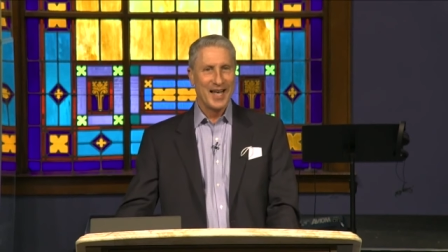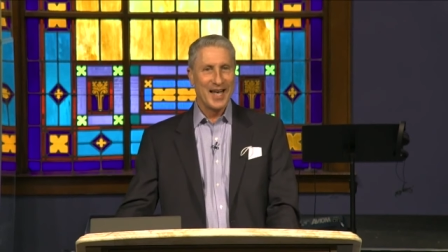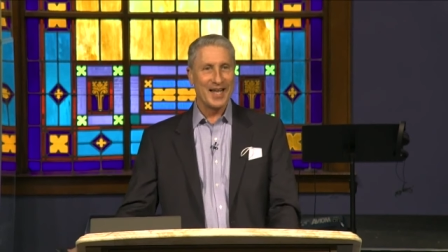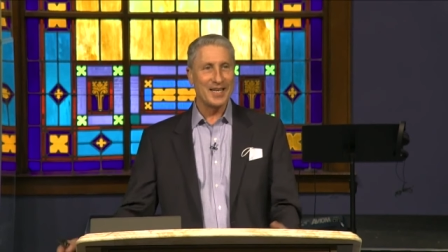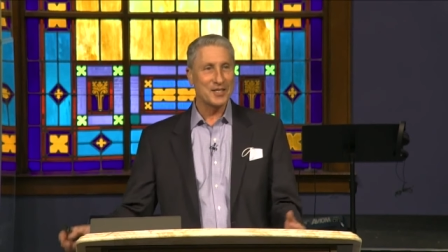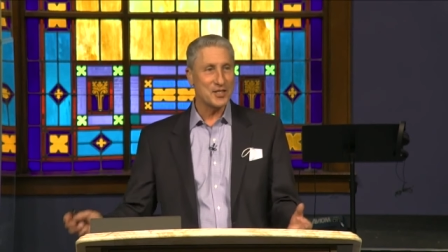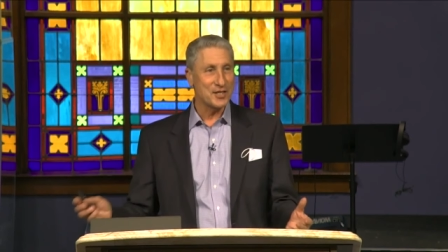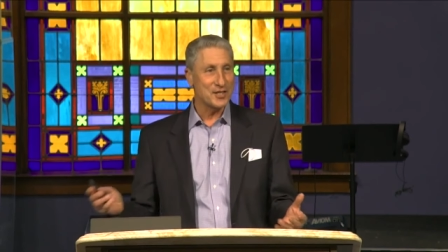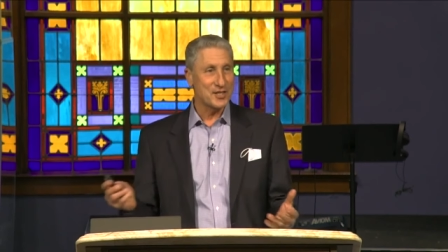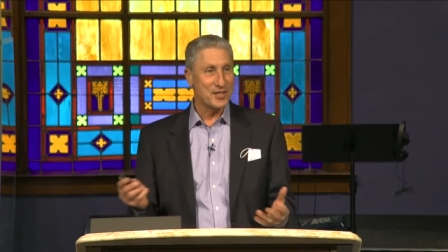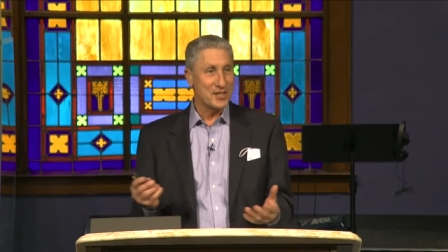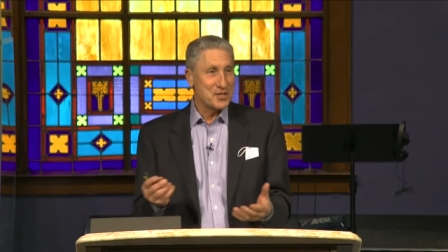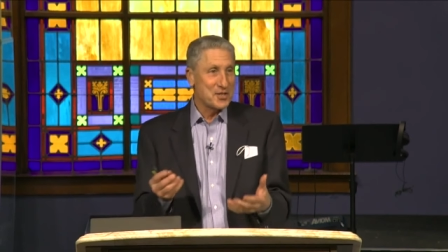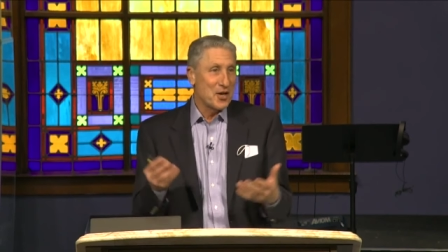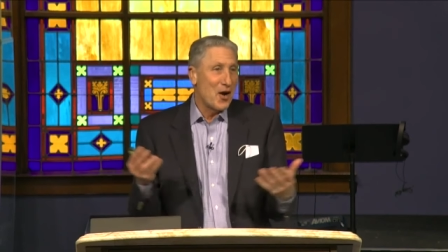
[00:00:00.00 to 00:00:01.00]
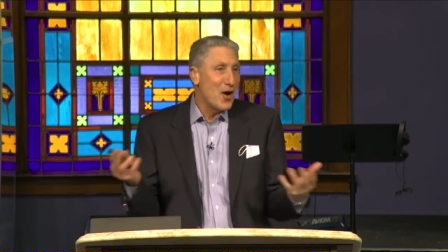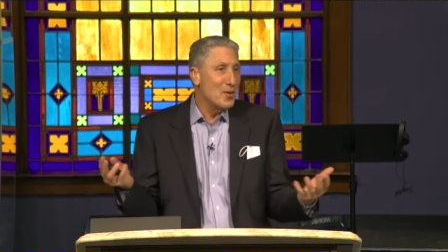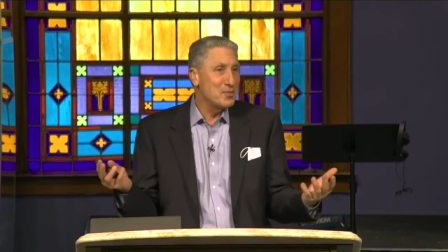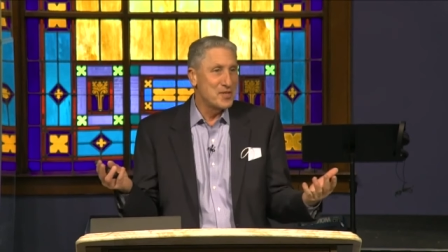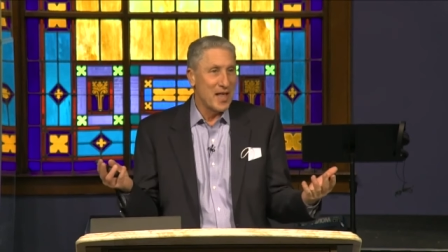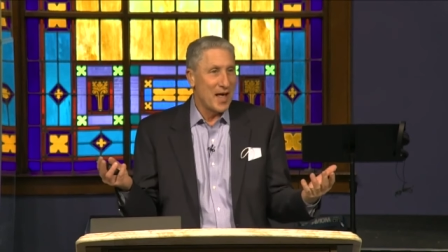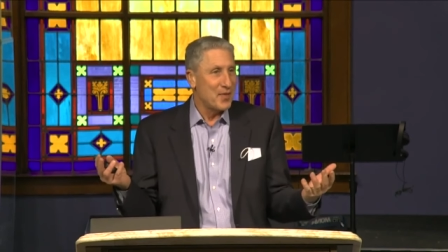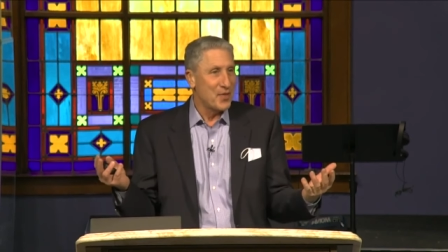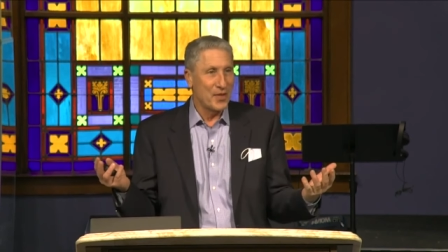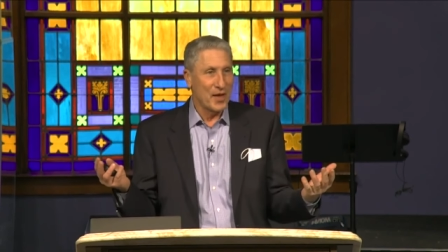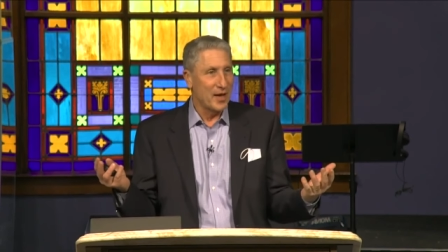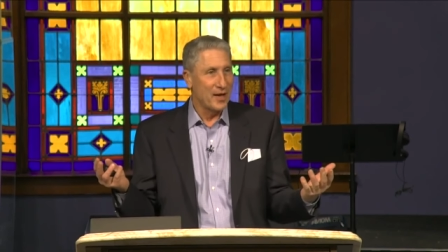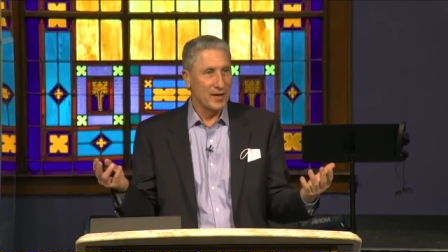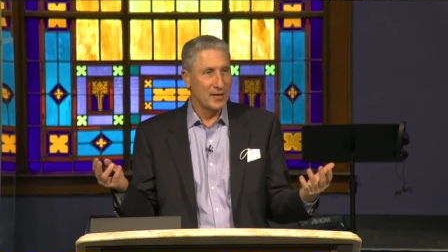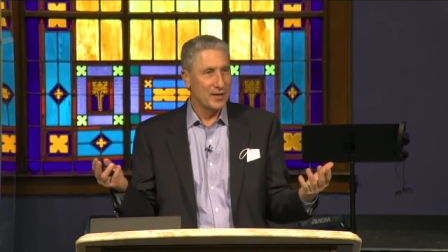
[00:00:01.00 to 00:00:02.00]
and it just disarms that
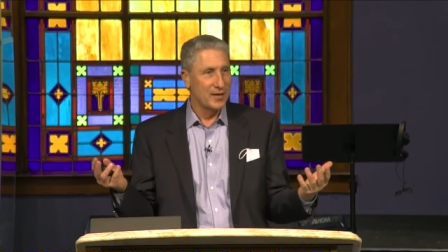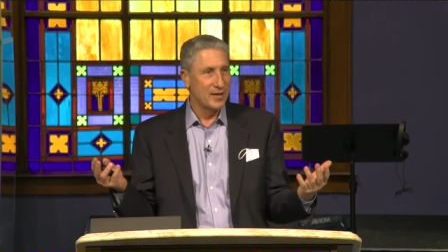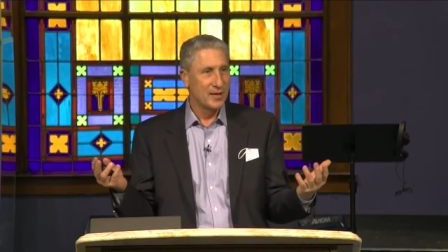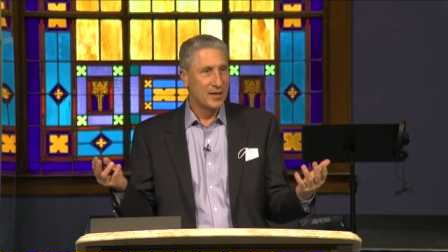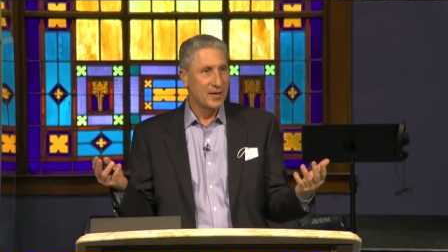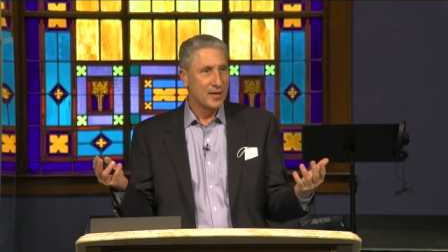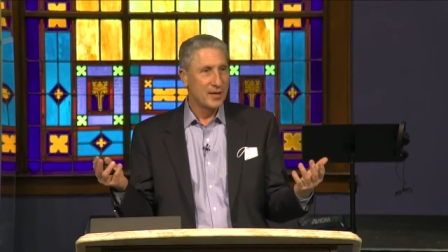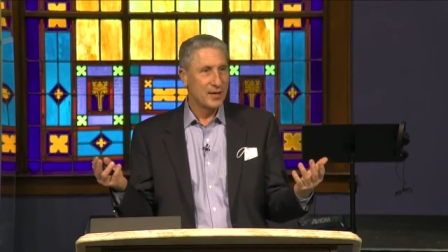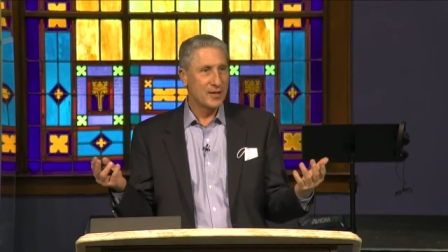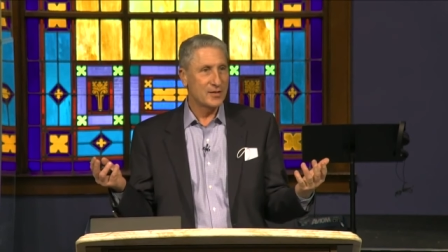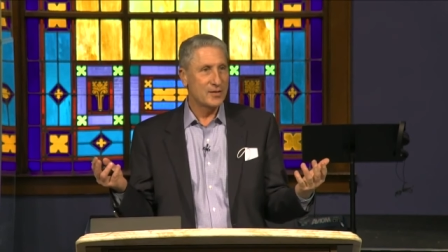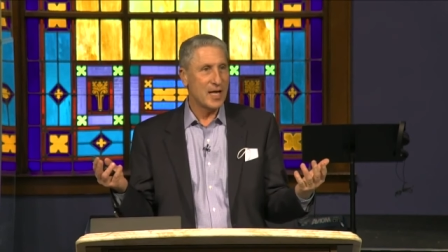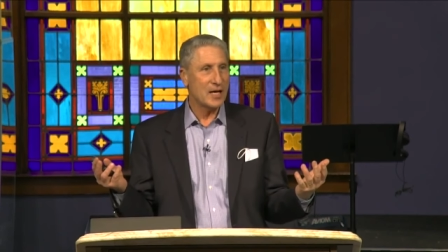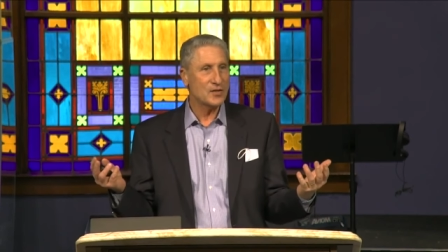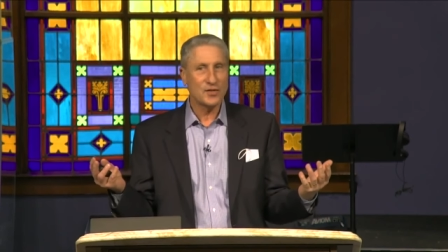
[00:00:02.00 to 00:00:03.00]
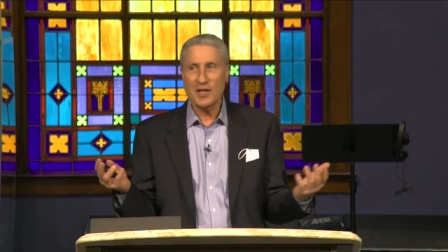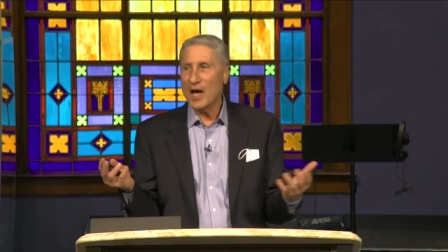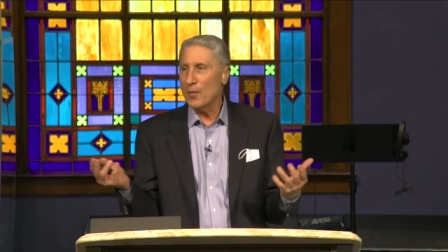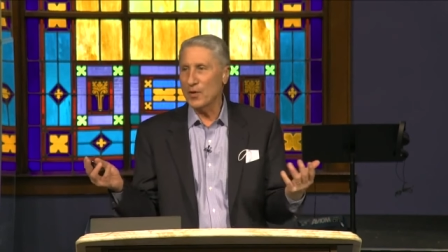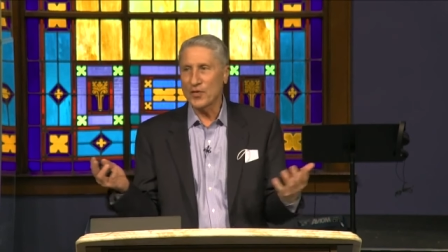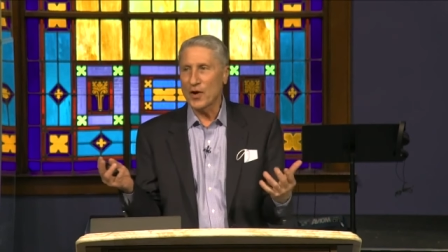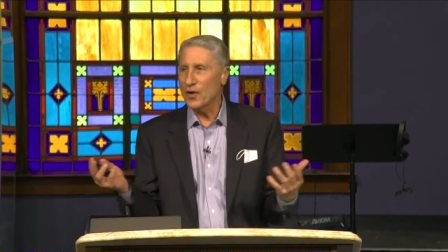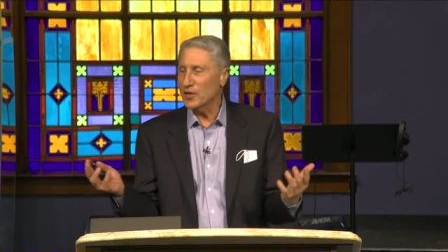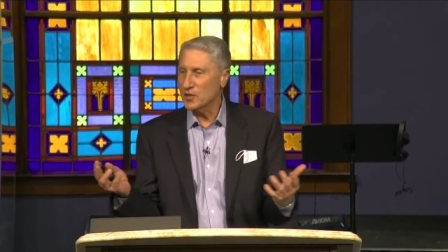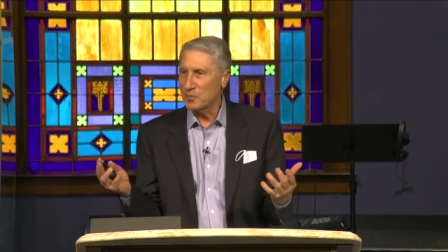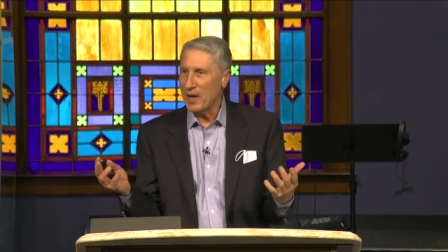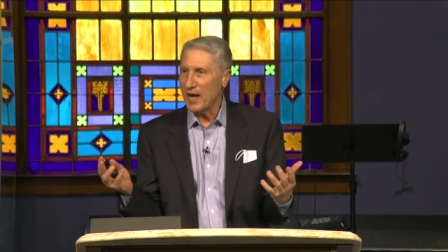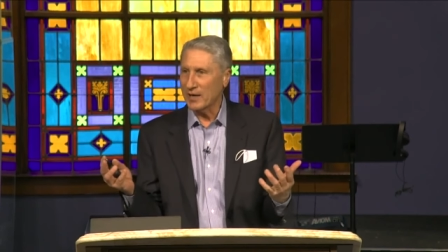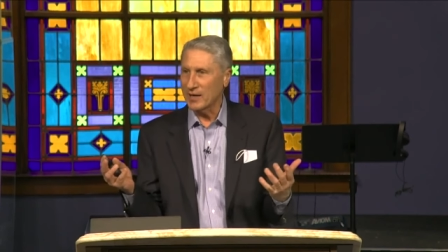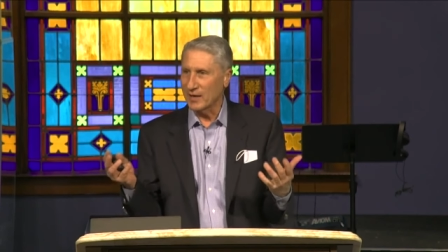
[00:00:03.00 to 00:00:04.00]
thing because that's not what they're
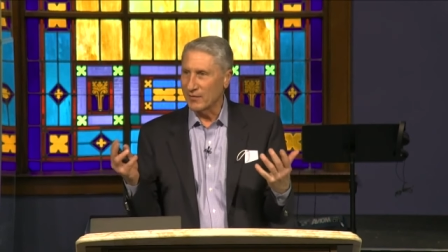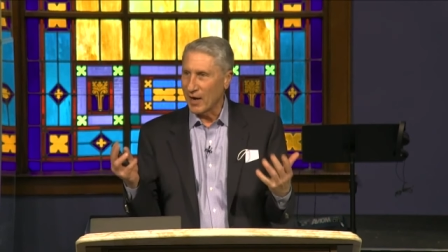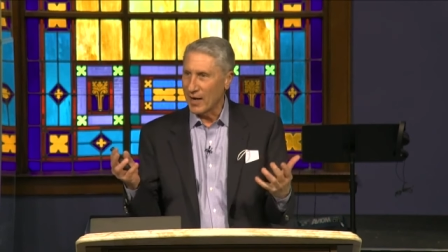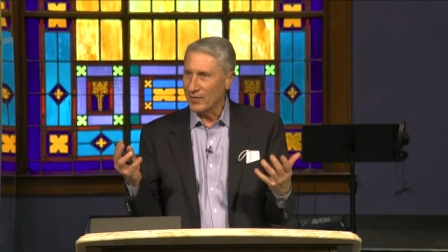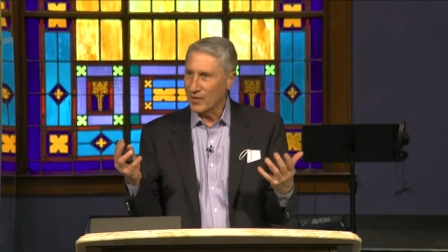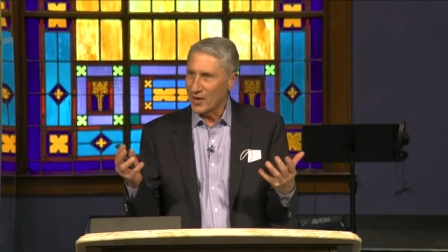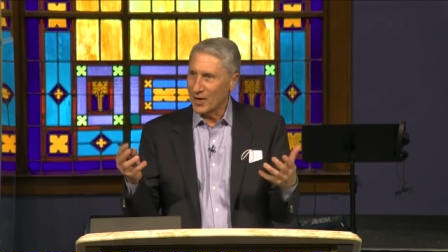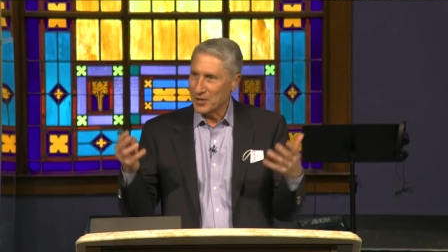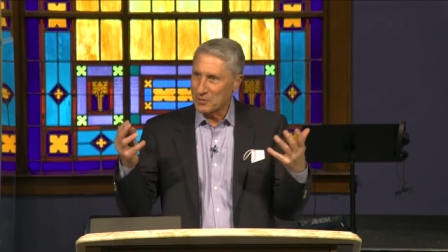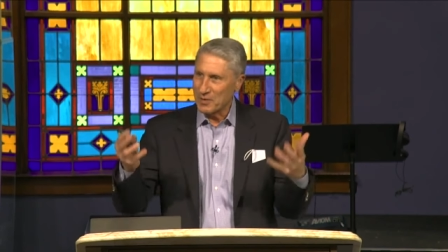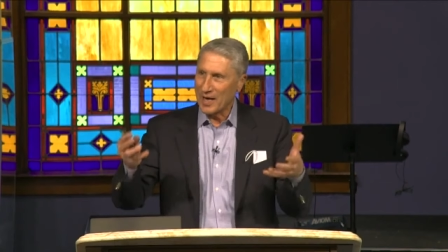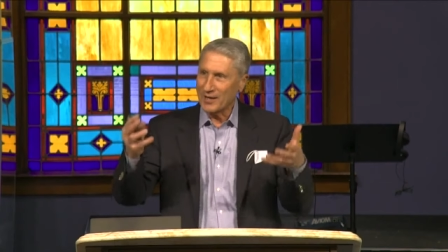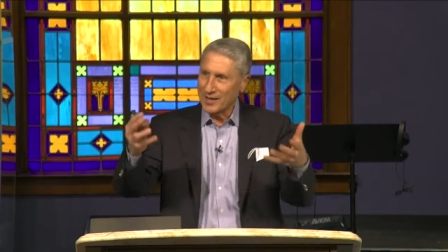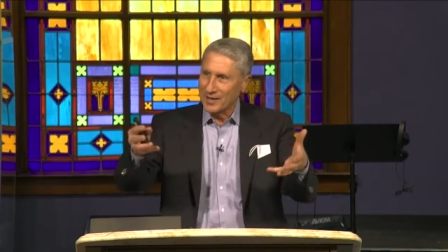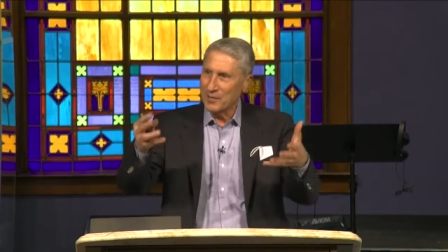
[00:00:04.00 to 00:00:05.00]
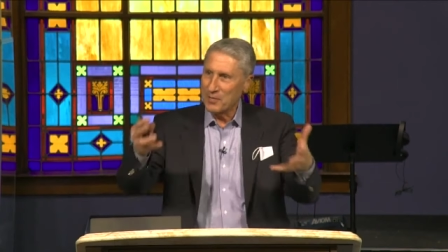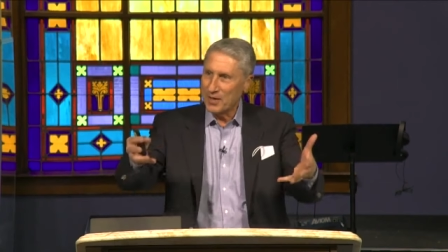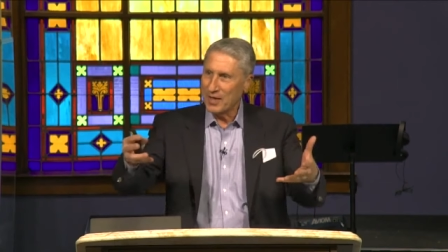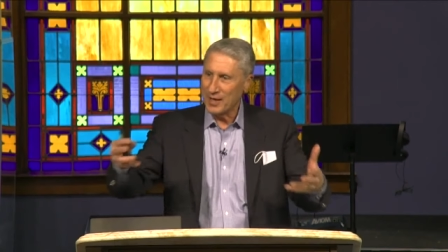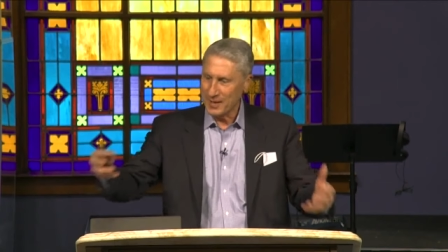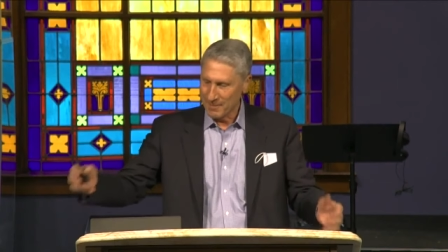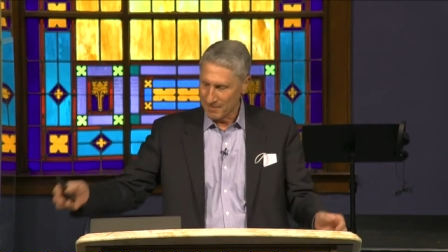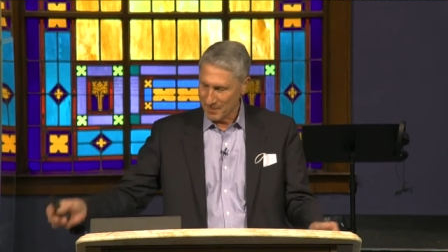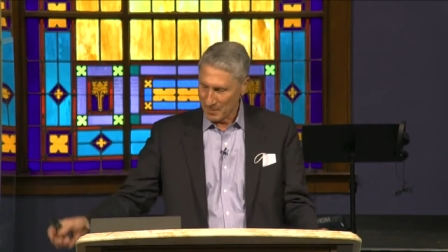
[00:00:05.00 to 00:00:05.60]
expecting, right? They're expecting to be